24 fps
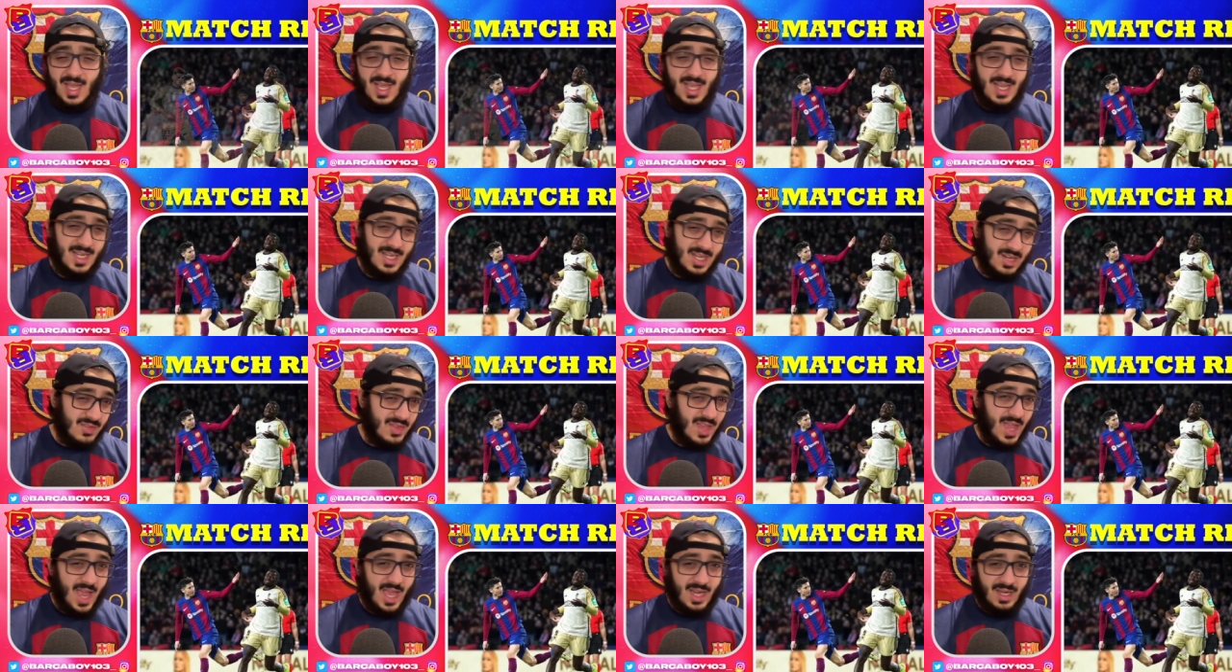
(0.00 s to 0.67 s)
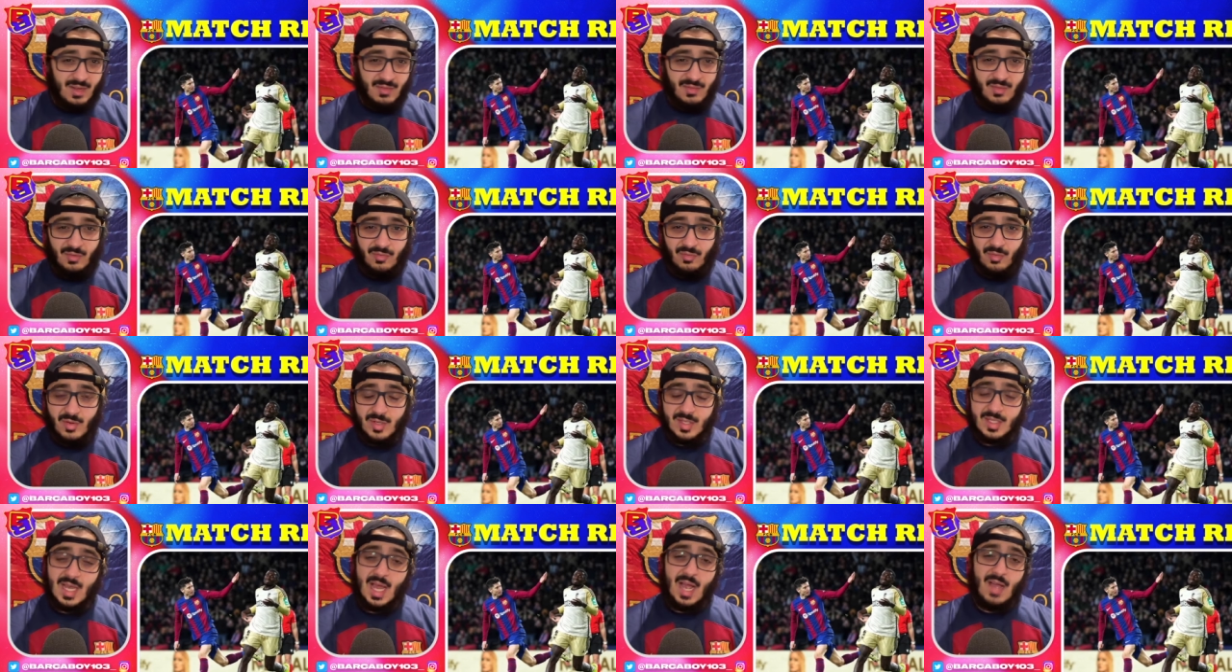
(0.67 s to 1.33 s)
near the end of the
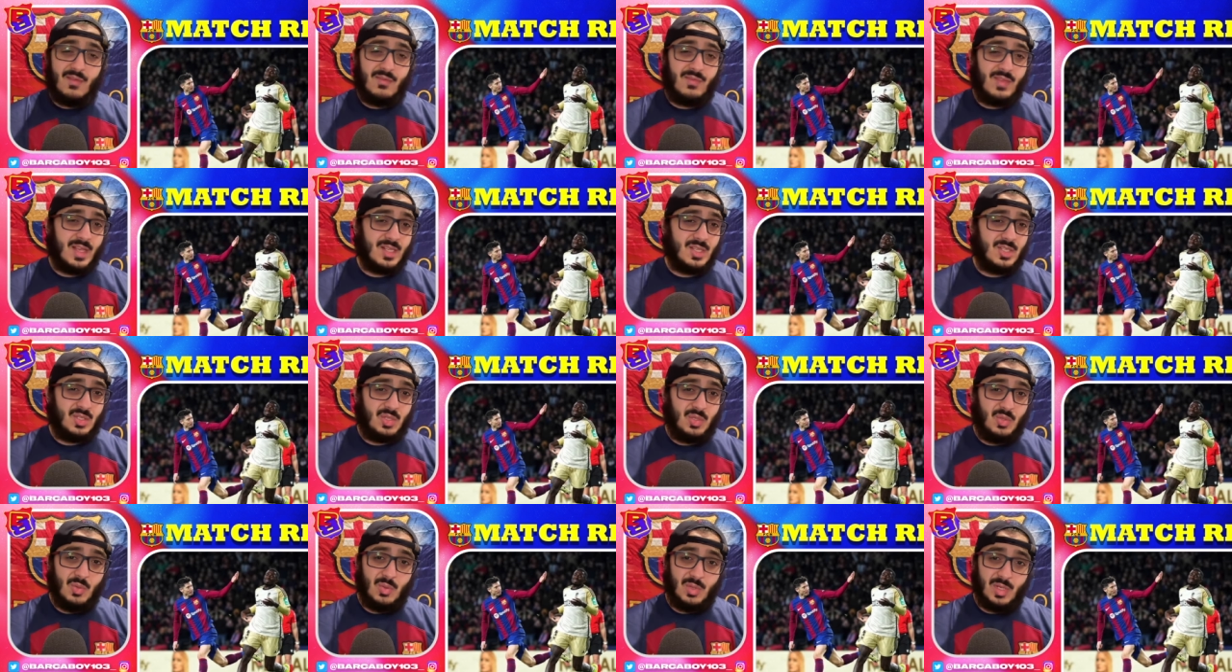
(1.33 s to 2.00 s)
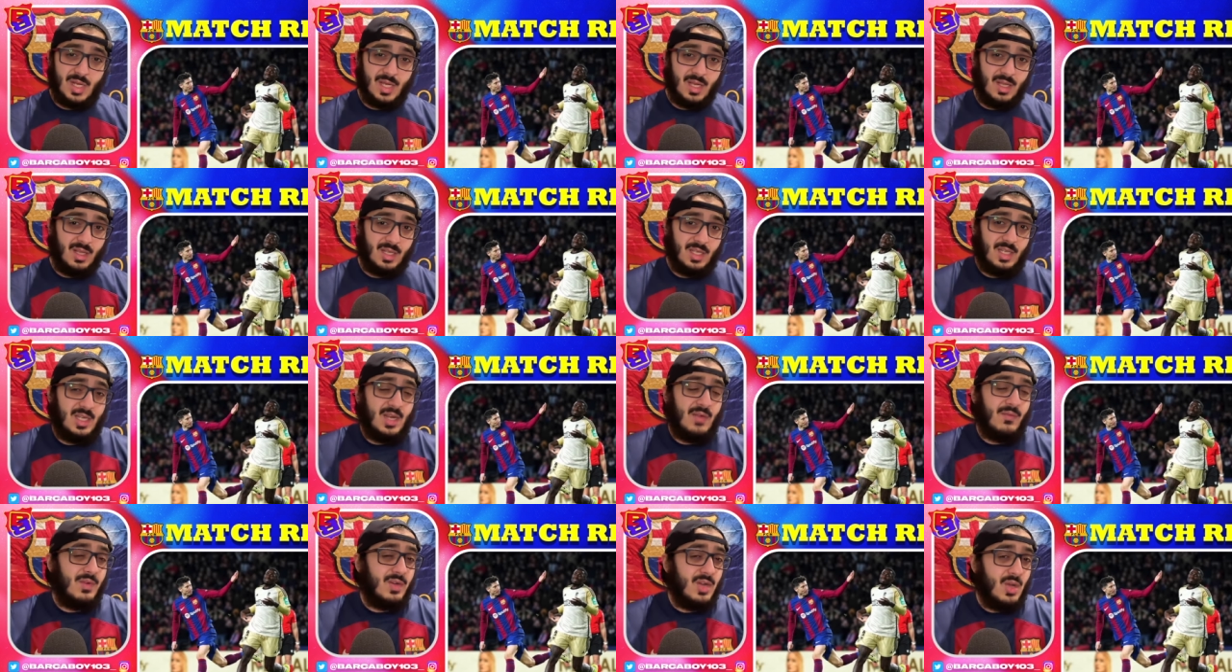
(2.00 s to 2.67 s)
first half, that's 2 0, and
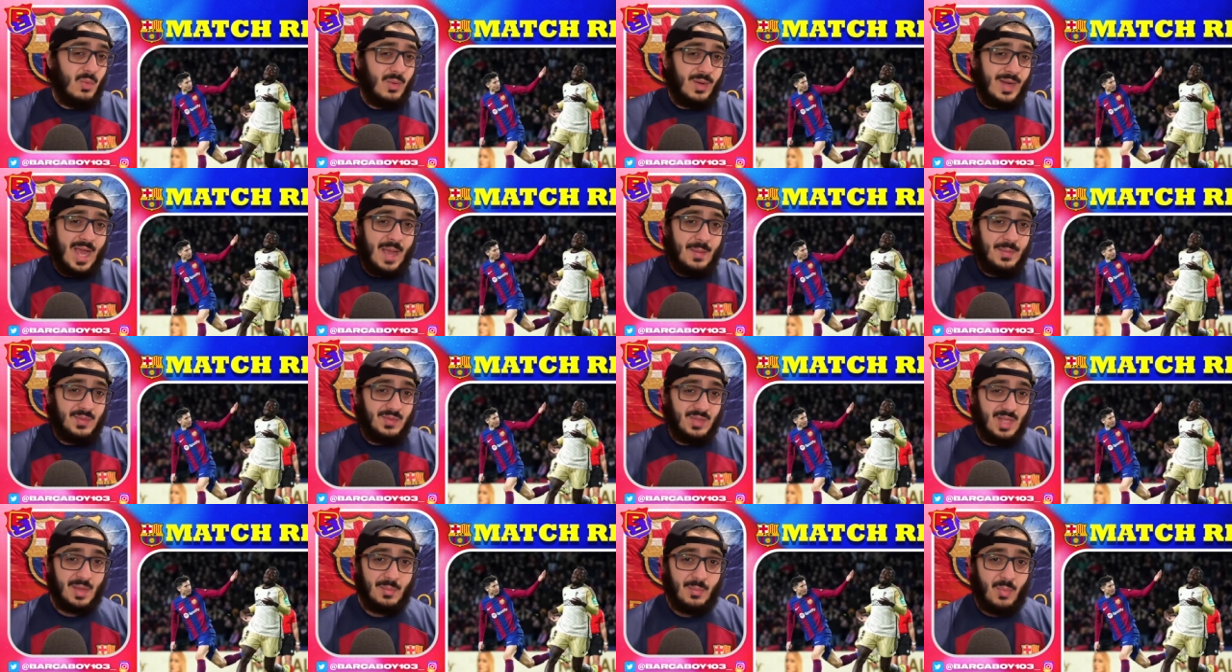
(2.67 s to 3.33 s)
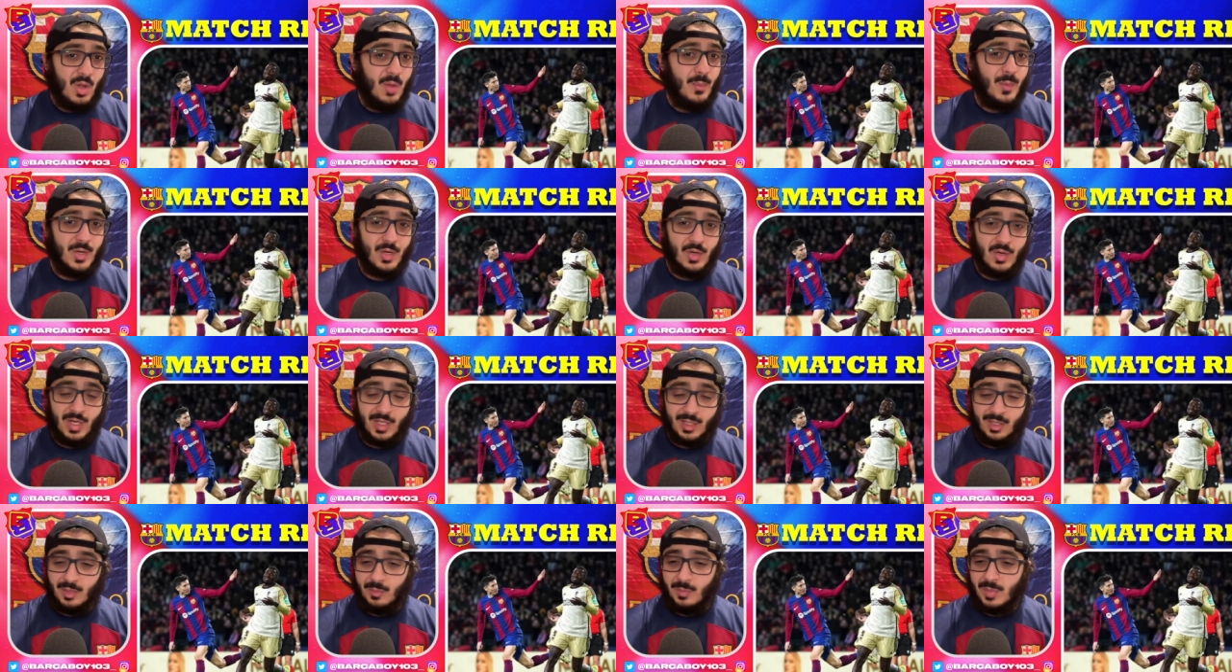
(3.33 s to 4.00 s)
you never know what happens from that point, but you're
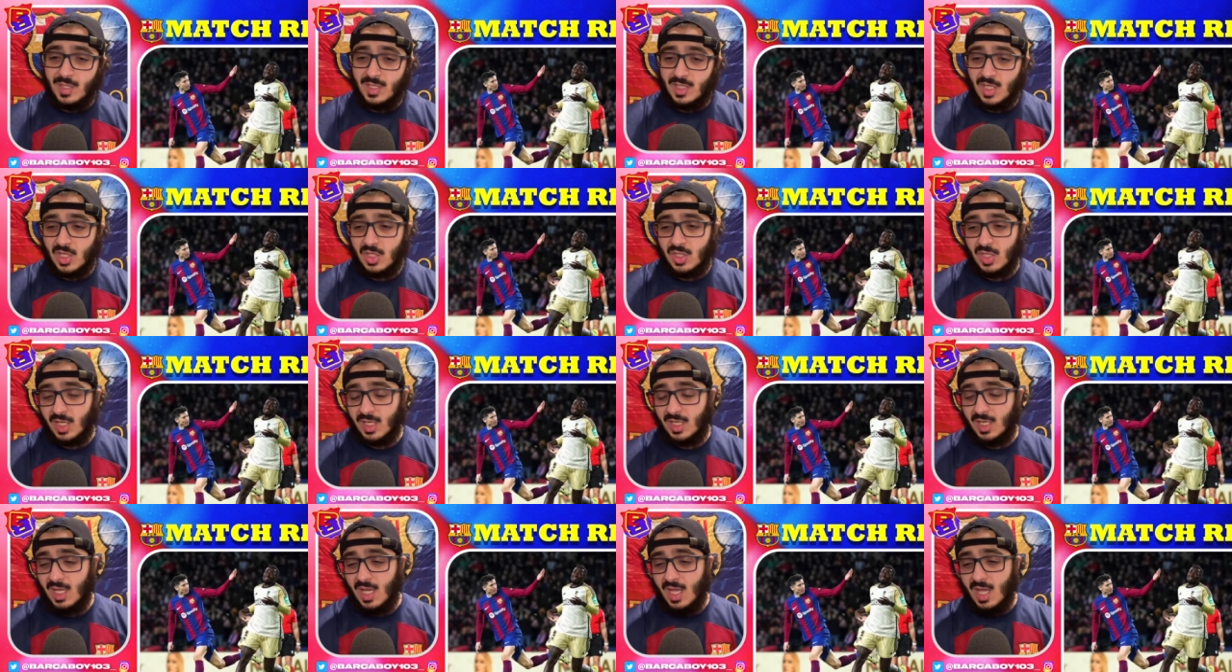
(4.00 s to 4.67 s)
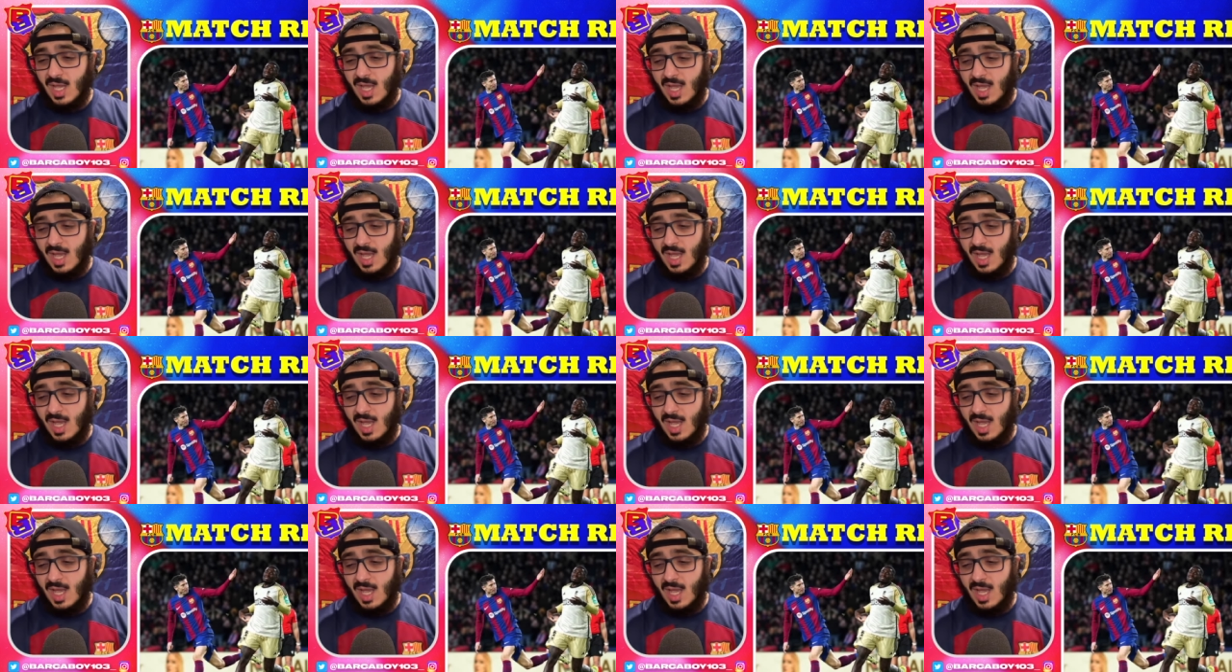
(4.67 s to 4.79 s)
in a good position.